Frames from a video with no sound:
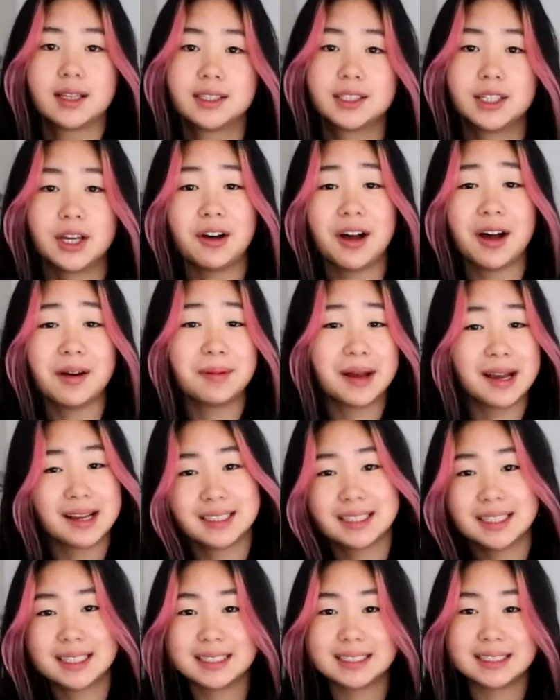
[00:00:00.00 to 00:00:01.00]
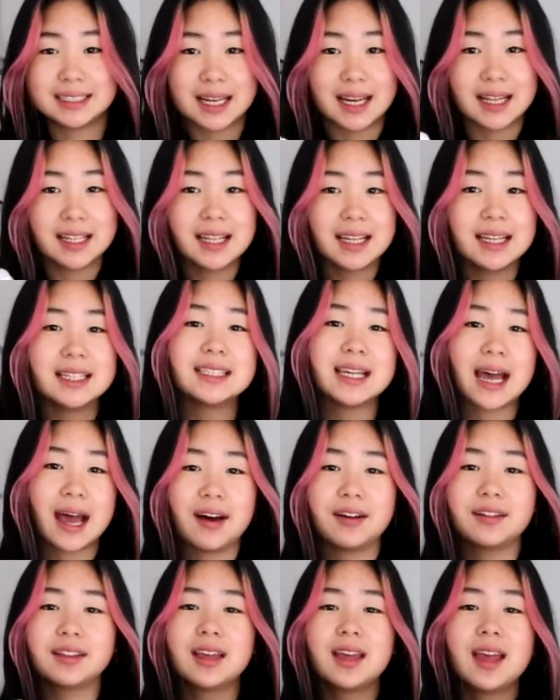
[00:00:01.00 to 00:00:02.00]
so our pasta is done. It's
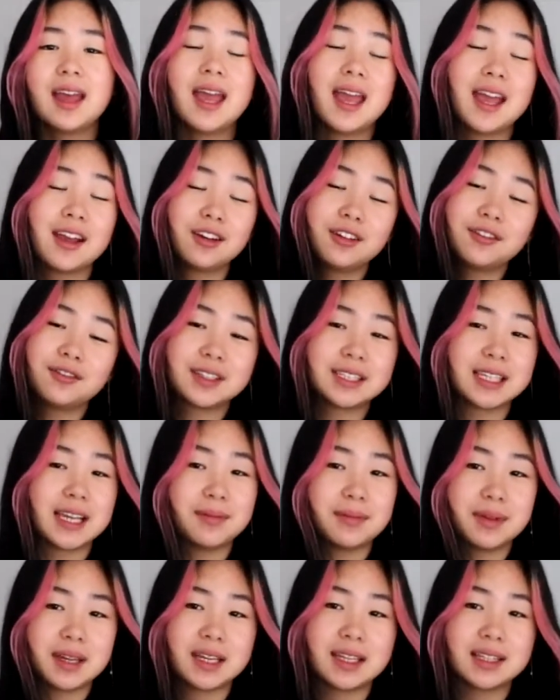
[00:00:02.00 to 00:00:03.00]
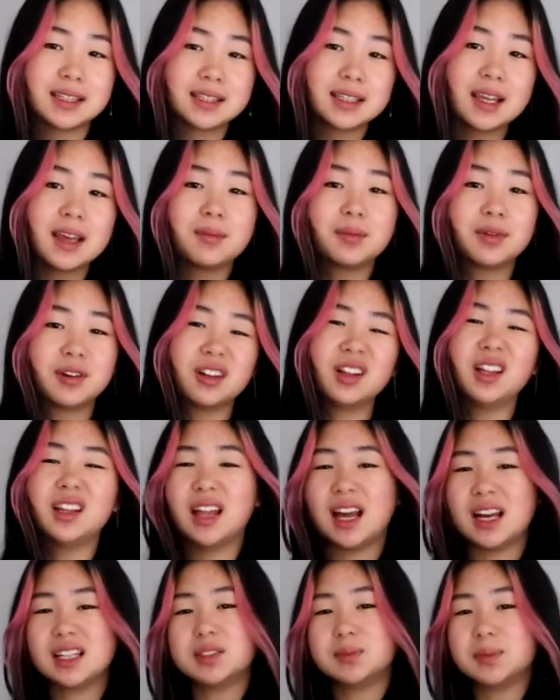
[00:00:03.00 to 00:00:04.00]
out. It cooked for 10 minutes. Barilla
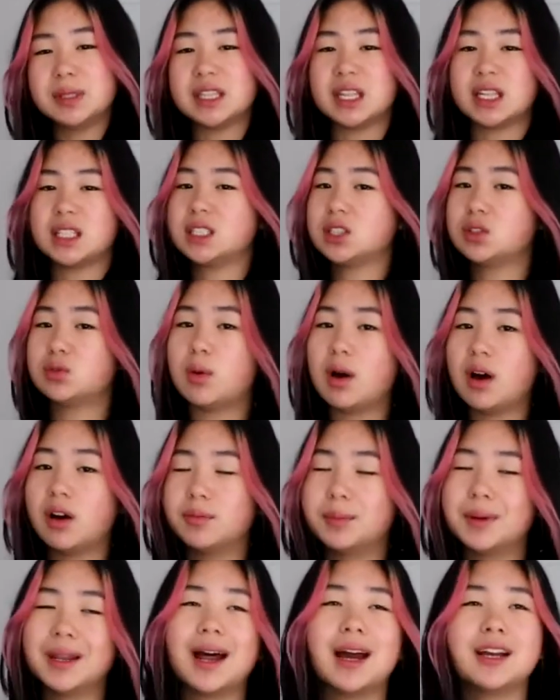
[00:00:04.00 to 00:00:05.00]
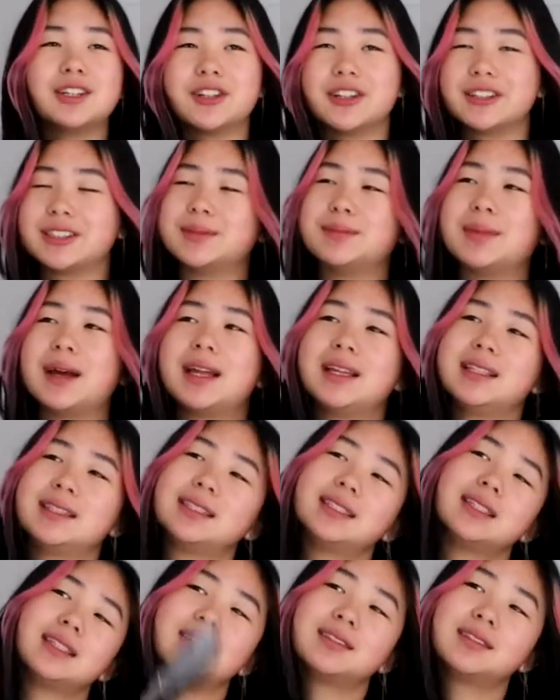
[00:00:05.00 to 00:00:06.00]
lied to me, they said 12, but I trusted my
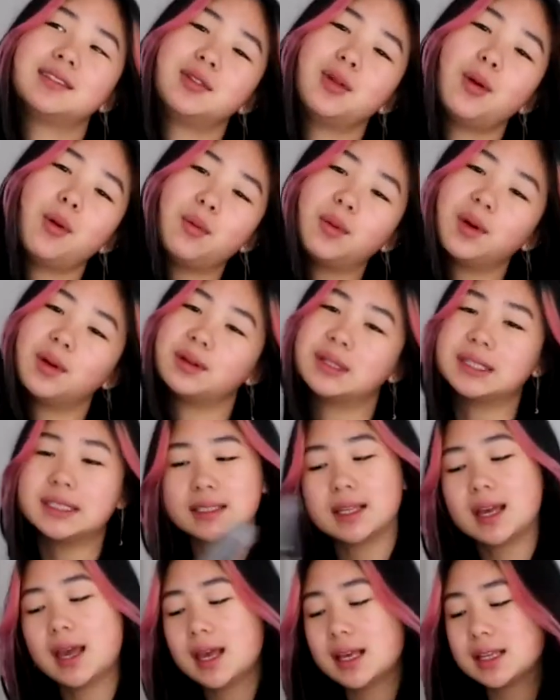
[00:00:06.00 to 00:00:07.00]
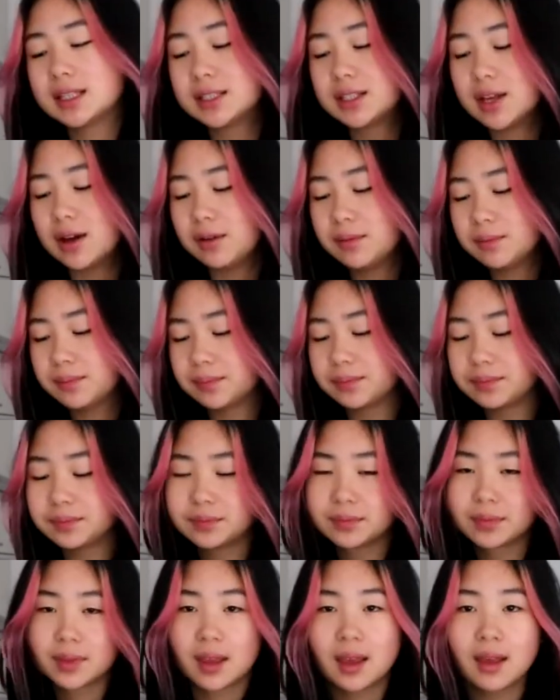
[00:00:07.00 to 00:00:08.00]
instinct. No worries. So,
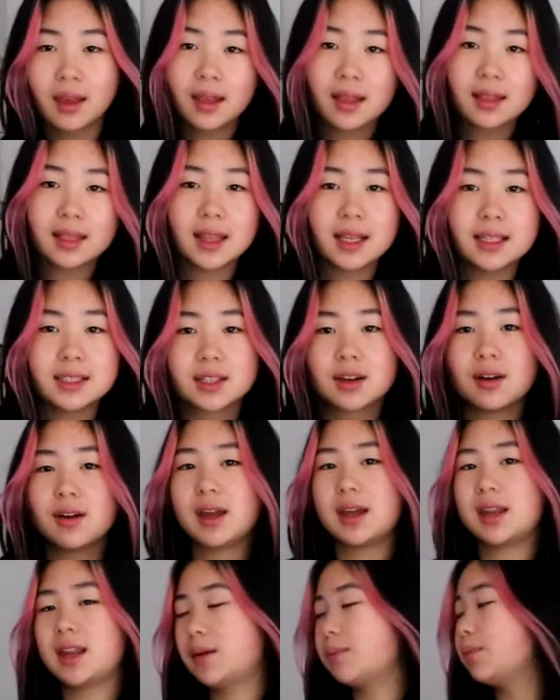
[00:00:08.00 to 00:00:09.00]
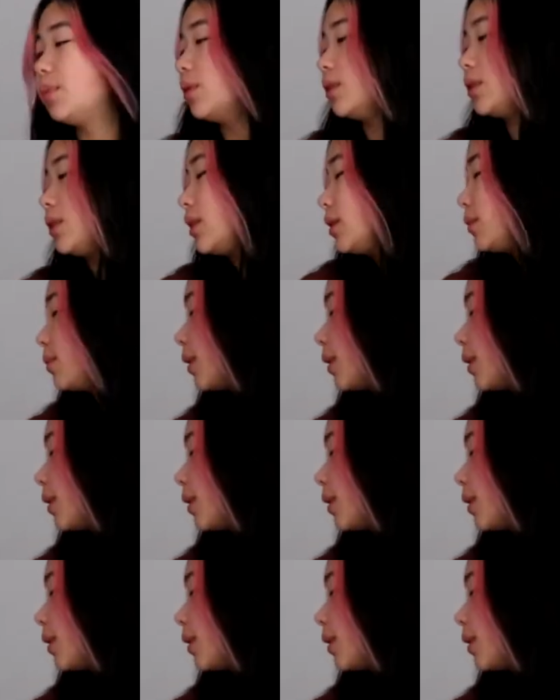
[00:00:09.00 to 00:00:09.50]
let's go ahead and put the